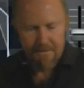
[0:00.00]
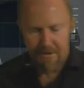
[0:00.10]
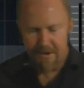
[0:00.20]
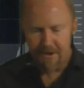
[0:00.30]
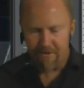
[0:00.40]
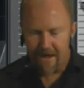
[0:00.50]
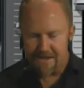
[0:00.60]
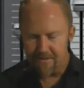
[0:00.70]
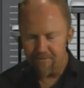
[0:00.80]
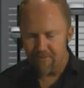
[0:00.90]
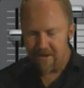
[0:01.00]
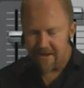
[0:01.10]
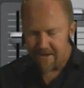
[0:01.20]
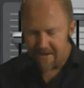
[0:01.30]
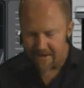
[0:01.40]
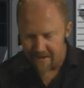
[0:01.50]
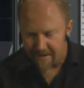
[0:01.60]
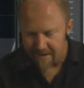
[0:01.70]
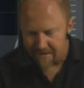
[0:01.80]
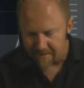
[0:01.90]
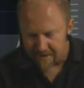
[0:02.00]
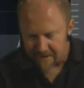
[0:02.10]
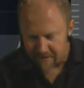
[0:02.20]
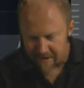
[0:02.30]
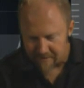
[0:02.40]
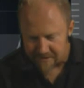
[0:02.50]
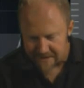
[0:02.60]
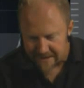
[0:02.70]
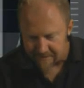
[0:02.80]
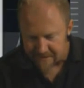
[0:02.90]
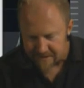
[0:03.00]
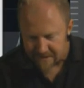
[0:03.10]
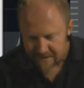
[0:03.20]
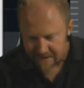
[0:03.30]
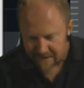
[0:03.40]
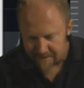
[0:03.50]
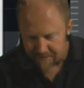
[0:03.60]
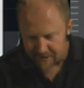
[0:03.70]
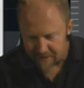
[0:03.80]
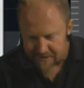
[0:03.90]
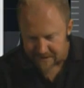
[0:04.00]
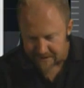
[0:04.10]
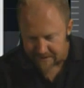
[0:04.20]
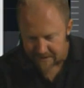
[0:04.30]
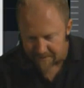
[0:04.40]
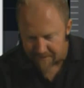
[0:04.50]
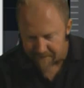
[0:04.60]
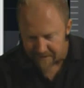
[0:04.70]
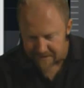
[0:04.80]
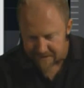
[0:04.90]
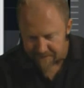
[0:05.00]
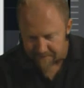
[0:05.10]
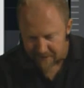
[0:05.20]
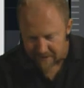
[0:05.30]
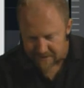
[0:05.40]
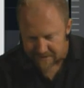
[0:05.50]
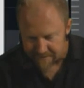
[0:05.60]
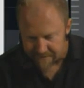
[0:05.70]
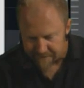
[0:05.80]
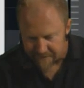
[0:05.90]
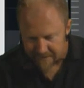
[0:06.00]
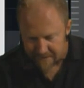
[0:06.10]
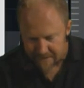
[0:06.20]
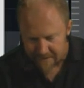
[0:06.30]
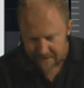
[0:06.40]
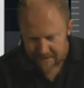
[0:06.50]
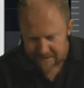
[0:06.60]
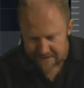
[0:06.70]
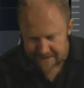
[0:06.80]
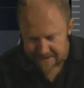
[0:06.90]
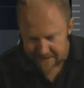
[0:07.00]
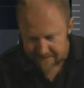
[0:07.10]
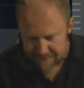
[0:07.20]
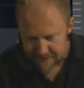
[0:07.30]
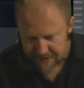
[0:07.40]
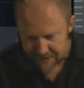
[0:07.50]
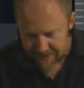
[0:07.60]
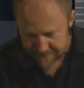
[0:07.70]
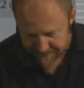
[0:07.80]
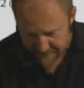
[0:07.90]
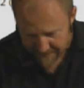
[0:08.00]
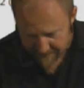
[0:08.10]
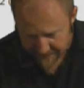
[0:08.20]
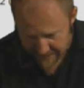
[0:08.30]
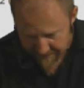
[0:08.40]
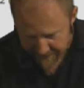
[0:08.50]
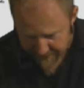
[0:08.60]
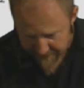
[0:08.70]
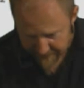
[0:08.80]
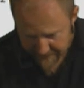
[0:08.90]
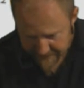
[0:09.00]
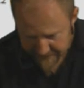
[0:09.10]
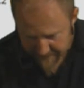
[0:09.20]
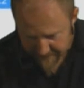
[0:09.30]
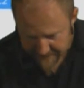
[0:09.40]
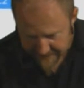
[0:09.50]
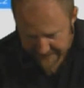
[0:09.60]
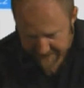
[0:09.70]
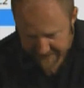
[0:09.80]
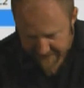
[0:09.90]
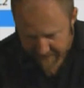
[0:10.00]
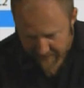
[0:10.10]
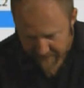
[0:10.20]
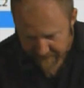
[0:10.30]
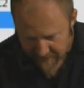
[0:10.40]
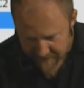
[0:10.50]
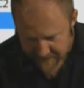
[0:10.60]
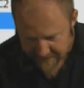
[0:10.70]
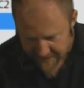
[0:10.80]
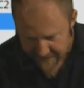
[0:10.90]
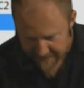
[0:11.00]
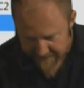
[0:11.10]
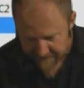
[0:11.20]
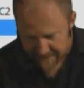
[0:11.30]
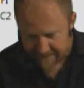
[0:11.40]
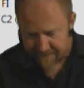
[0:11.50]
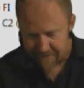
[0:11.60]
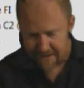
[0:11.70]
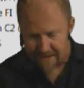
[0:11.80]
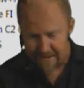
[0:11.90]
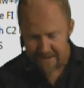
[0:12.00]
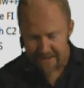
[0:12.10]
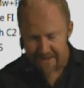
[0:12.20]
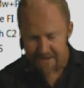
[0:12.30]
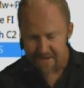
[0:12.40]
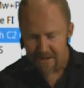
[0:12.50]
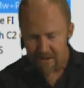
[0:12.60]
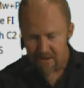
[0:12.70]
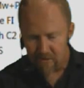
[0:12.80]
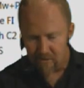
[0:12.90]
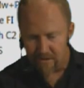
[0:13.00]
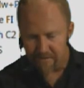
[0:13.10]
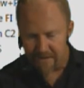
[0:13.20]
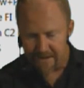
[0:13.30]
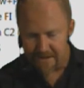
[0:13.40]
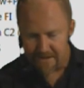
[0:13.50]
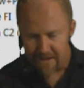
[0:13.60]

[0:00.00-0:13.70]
You can create some pretty incredible sounds using the various different parts of Z3TA+2. I'm going to come through some other sounds here where we've got fanfare, leads, all of these.